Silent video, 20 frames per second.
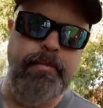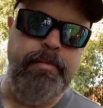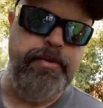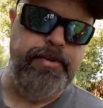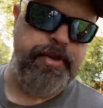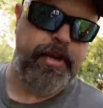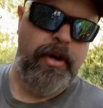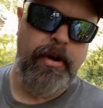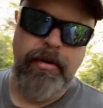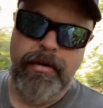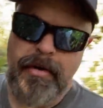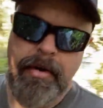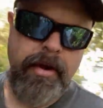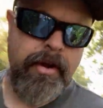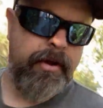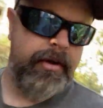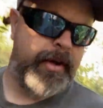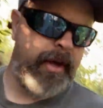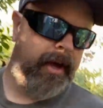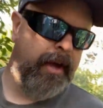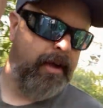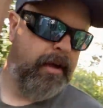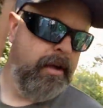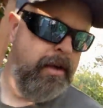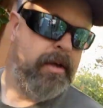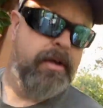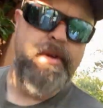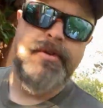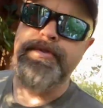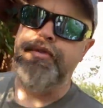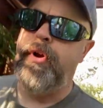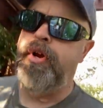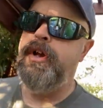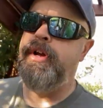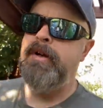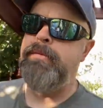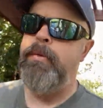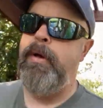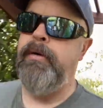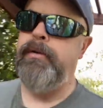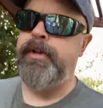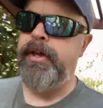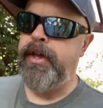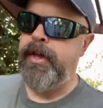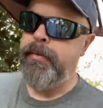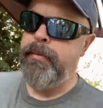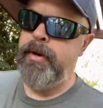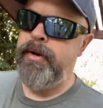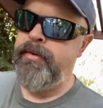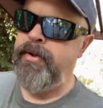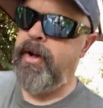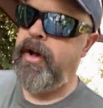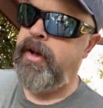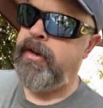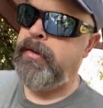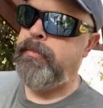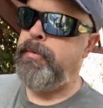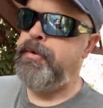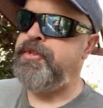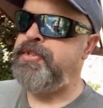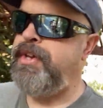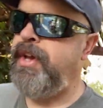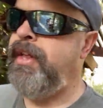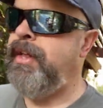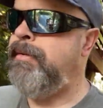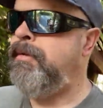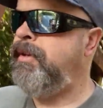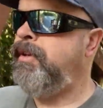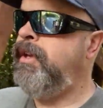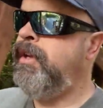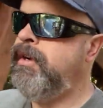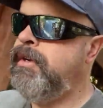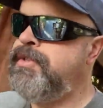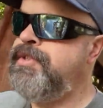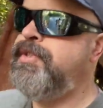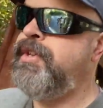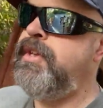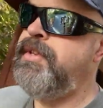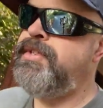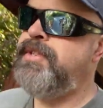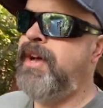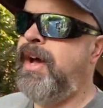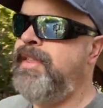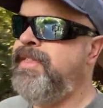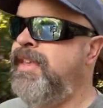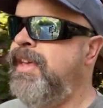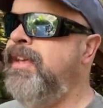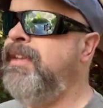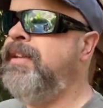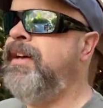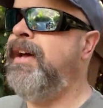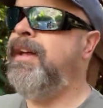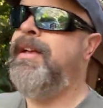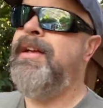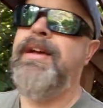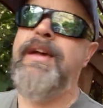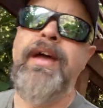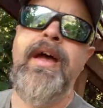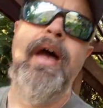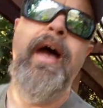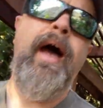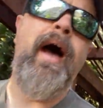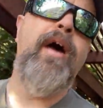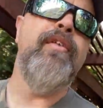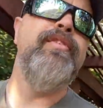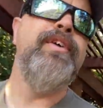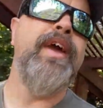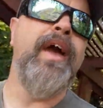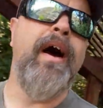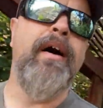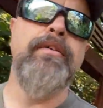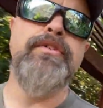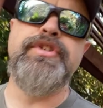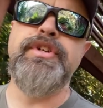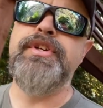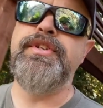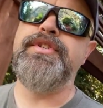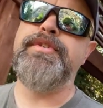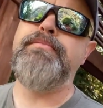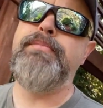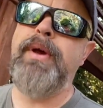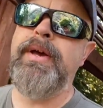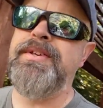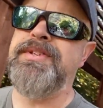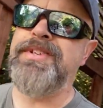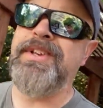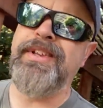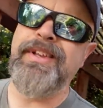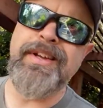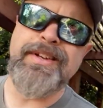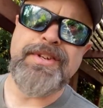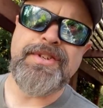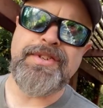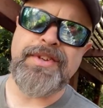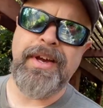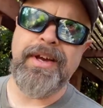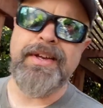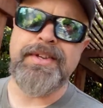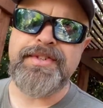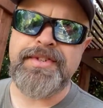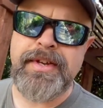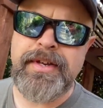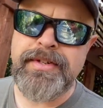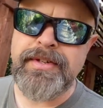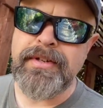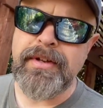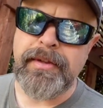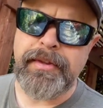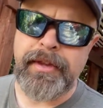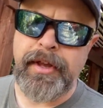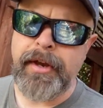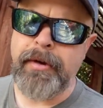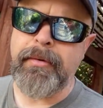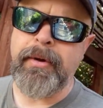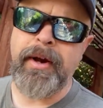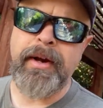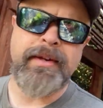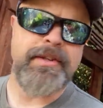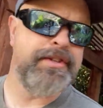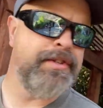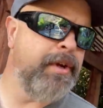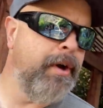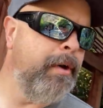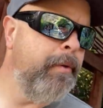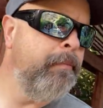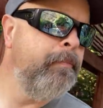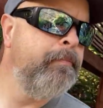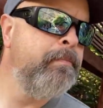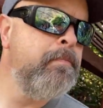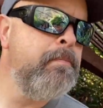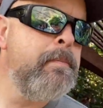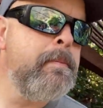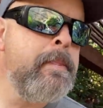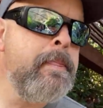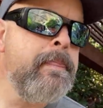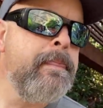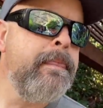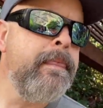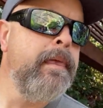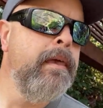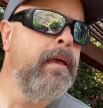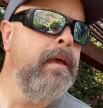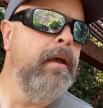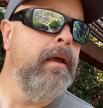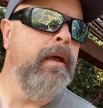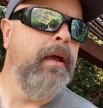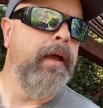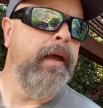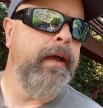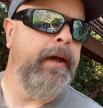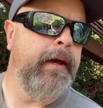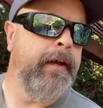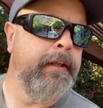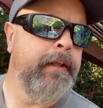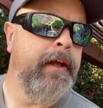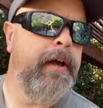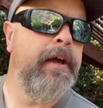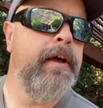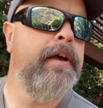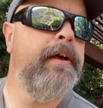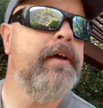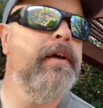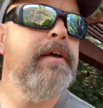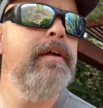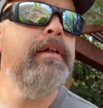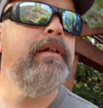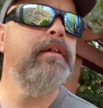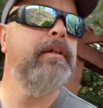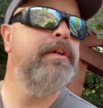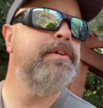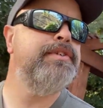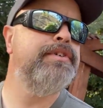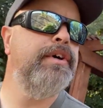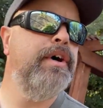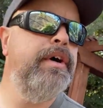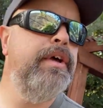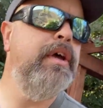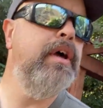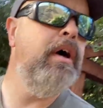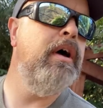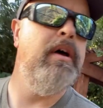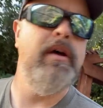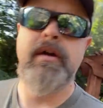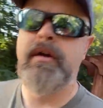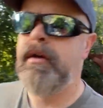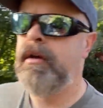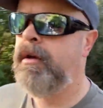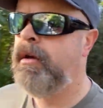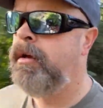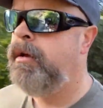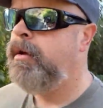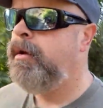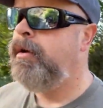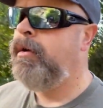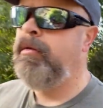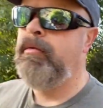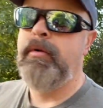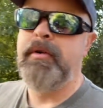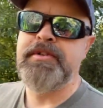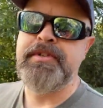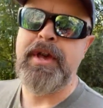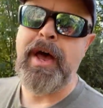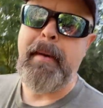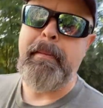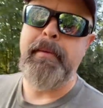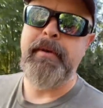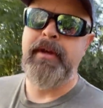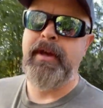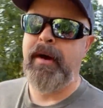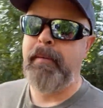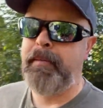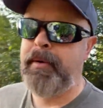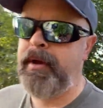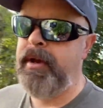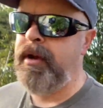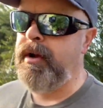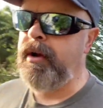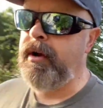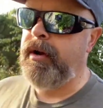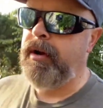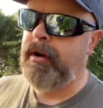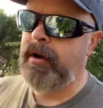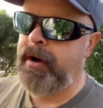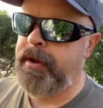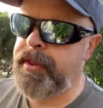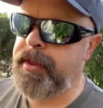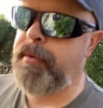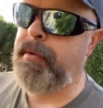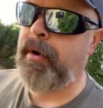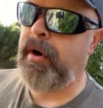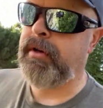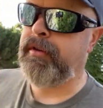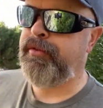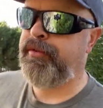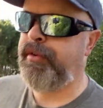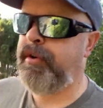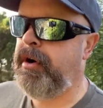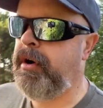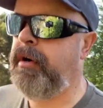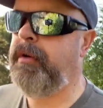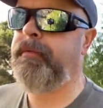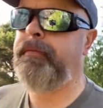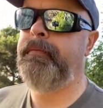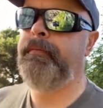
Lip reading: So, okay. So are you going to be able to get rid of it 100%? I mean, you know, I think that having algae is basically just like a seasonal thing, right? So, and let's show you what's happening up here on the waterfall.